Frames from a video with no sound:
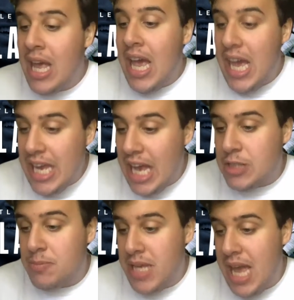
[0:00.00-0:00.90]

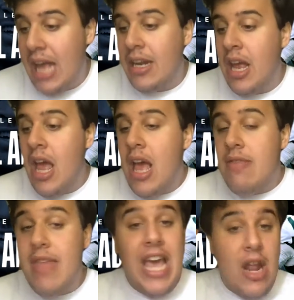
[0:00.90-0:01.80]
ESPN.
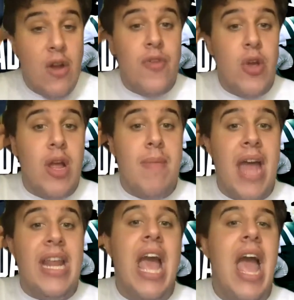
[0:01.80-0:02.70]
They interviewed him, and
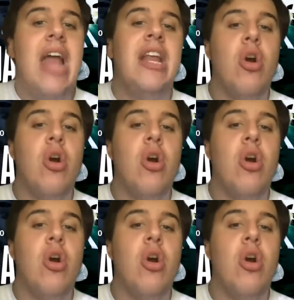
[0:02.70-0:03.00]
here are